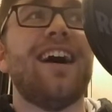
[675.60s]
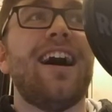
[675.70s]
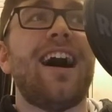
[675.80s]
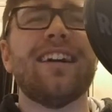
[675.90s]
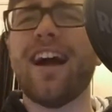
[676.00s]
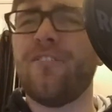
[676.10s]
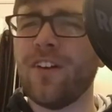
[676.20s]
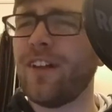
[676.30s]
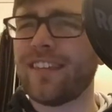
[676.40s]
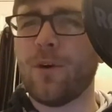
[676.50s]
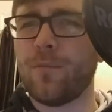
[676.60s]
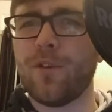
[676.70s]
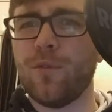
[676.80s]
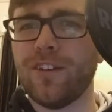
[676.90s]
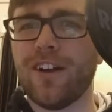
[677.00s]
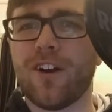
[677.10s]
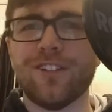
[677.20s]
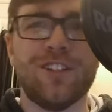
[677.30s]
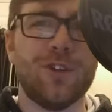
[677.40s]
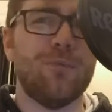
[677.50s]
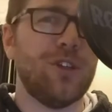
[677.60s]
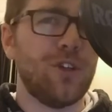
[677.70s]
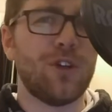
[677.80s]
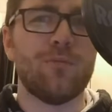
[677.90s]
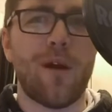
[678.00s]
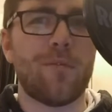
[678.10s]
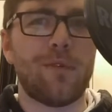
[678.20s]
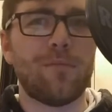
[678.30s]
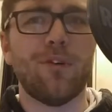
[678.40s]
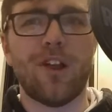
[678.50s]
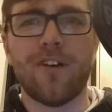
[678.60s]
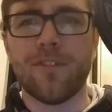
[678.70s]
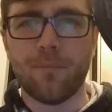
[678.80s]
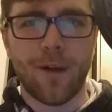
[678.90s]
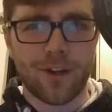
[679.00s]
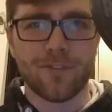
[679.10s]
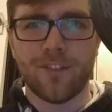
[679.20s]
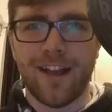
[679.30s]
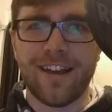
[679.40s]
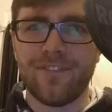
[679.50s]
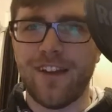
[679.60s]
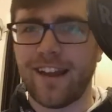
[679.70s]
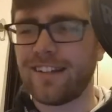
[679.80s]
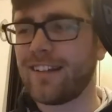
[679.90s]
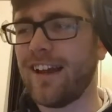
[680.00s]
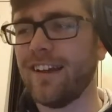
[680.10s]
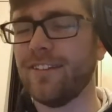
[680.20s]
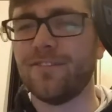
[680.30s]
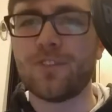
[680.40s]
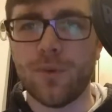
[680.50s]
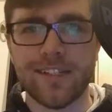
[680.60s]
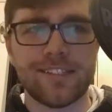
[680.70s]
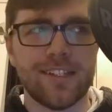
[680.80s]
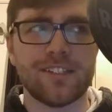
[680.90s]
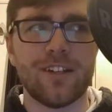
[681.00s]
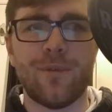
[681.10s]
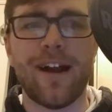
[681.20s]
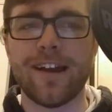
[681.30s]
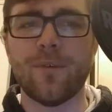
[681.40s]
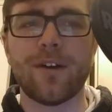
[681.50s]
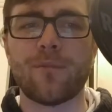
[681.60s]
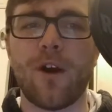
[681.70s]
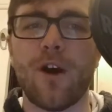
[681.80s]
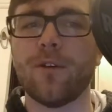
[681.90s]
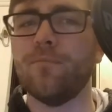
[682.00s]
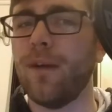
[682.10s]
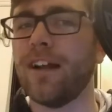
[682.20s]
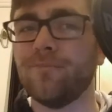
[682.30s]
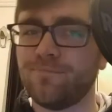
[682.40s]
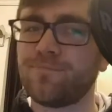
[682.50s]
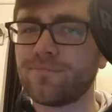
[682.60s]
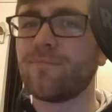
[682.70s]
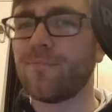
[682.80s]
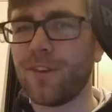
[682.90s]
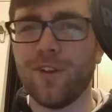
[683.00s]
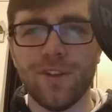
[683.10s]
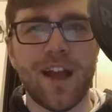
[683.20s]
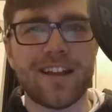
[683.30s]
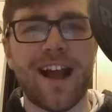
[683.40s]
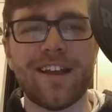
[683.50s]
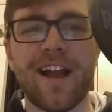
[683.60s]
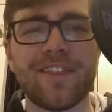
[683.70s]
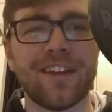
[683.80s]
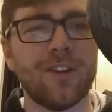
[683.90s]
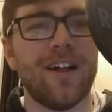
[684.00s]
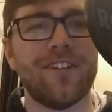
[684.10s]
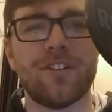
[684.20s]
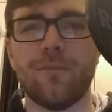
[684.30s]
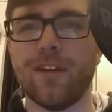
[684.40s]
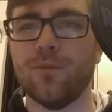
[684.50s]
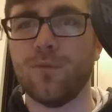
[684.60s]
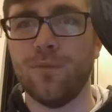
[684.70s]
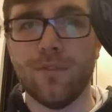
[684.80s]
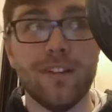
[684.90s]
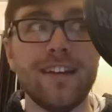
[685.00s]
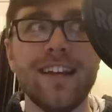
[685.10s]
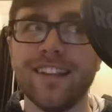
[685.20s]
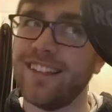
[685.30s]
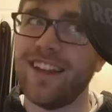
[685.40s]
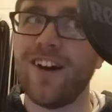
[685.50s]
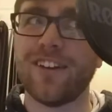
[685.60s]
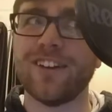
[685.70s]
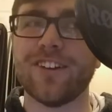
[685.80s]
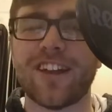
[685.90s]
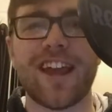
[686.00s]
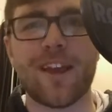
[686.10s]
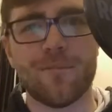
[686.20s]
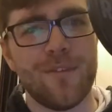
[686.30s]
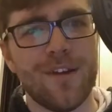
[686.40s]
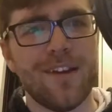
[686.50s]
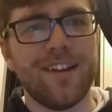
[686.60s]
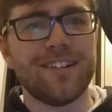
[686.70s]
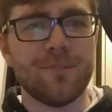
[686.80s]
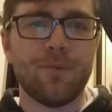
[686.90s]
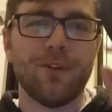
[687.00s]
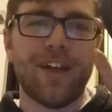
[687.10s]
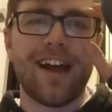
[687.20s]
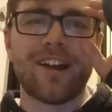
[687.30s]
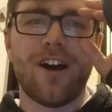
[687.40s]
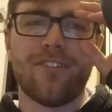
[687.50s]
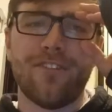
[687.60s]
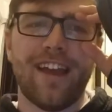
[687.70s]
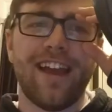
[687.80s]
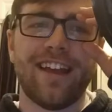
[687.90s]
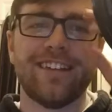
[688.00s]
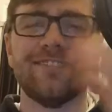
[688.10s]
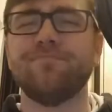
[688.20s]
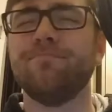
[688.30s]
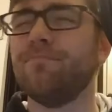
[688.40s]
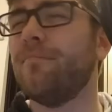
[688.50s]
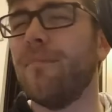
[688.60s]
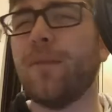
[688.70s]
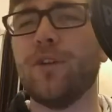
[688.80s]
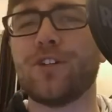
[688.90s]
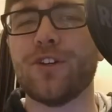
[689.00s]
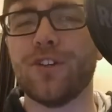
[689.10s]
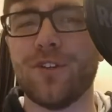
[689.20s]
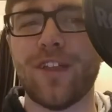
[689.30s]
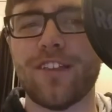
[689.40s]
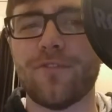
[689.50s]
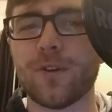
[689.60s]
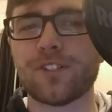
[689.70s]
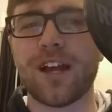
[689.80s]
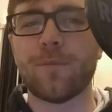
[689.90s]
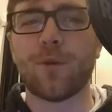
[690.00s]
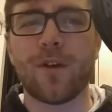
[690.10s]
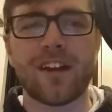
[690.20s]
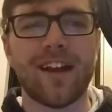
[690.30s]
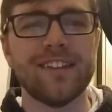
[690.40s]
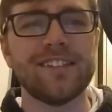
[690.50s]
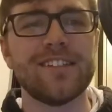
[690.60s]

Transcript: I feel like that would be really hard to do, but you could probably pull off a butterfly effect kind of twist as to why it went wrong. But I think you'll have to be really on your game to pull that off, and maybe you shouldn't do that the first time you run a heist.